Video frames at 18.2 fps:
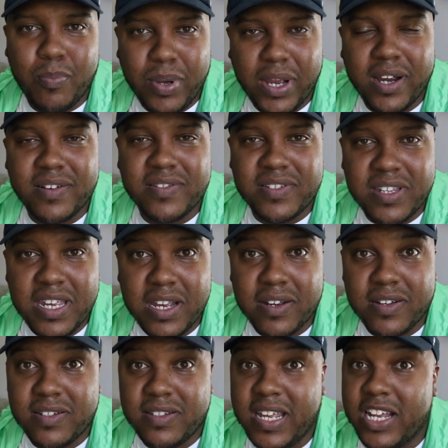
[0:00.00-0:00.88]
a pair of
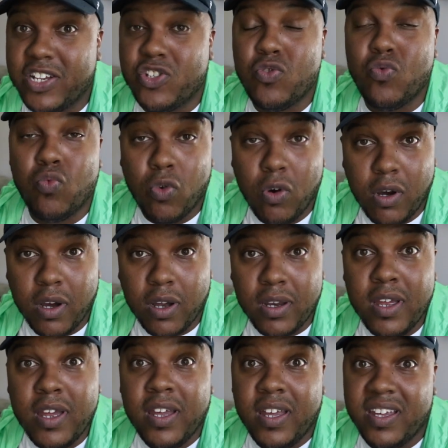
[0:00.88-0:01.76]
sneakers that you
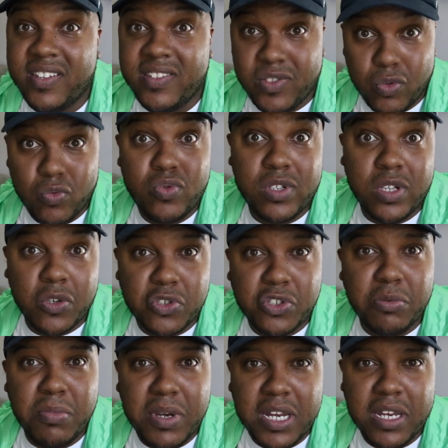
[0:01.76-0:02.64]
want is through
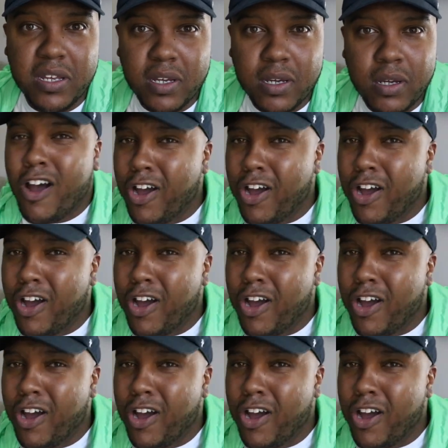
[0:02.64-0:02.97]
social media.